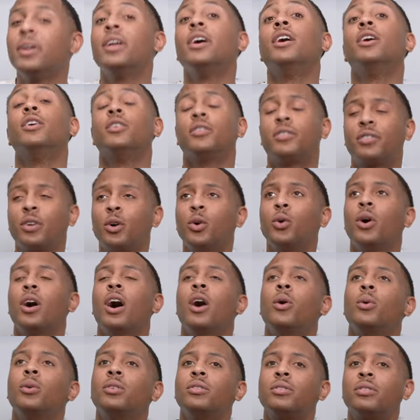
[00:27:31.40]
But yeah, so
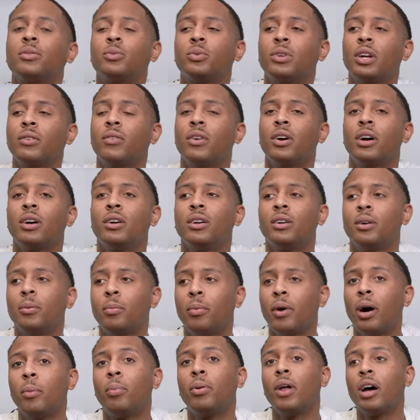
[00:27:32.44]
I was, whenever I
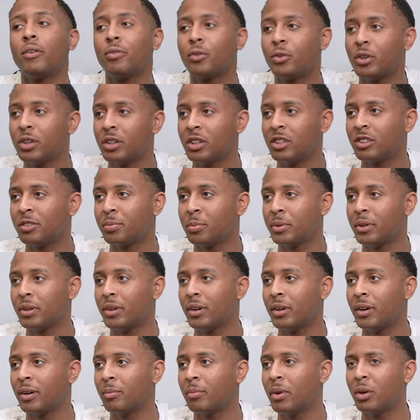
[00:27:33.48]
applied for
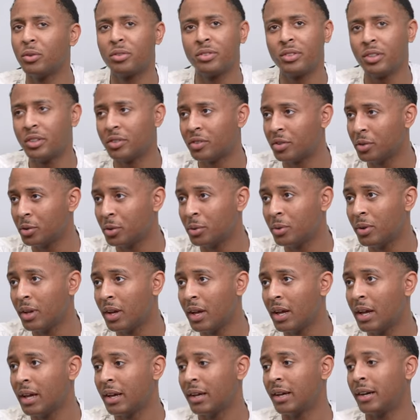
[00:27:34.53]
re-enlistment, I was Tier 2.
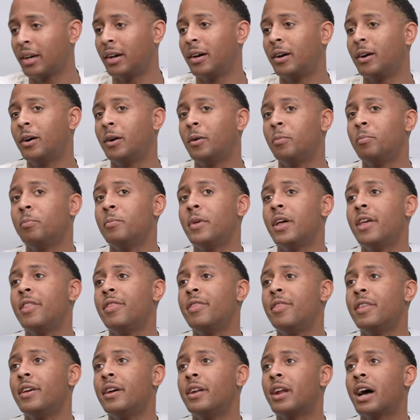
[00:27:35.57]

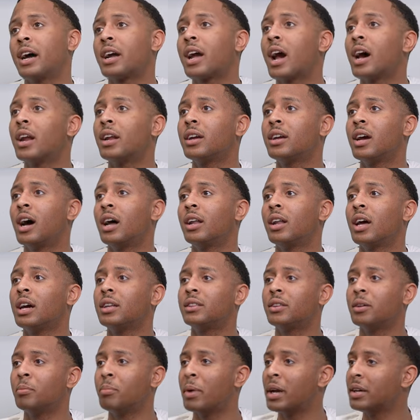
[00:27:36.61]
And then I kind of got
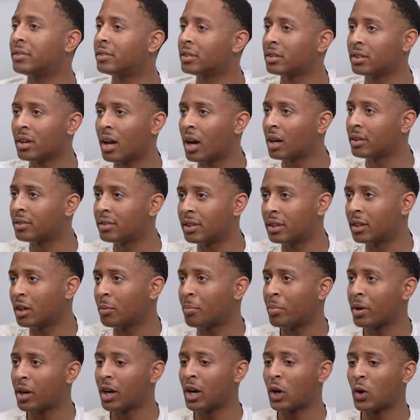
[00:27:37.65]
like the basic
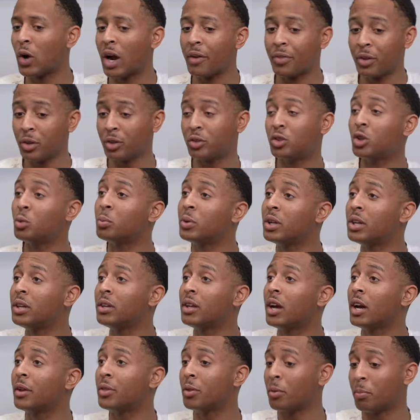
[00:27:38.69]
non-standard paragraph. There are too
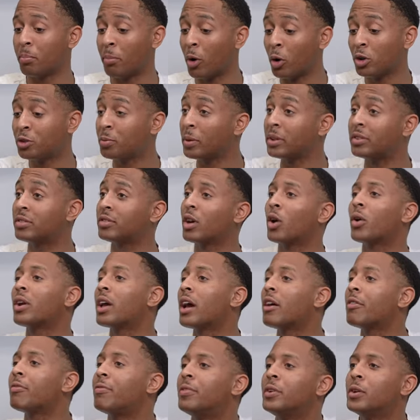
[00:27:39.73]
many, both spaces
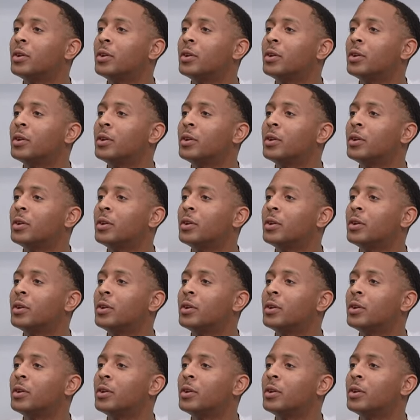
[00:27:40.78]
already got